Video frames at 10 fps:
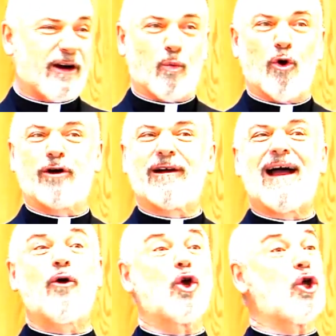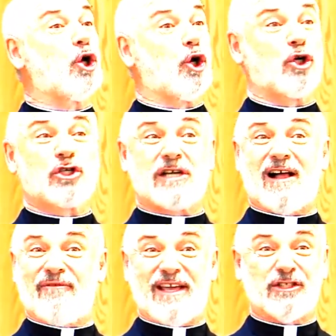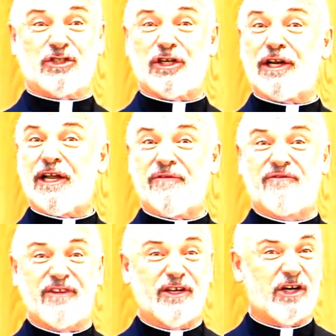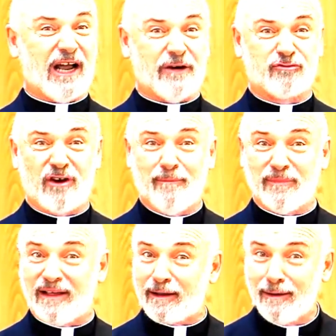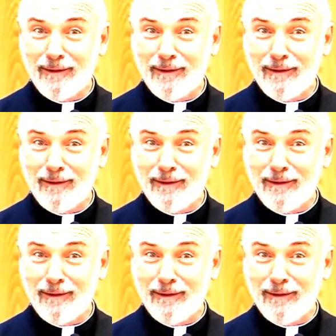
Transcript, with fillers: You got to work out your salvation in fear and trembling.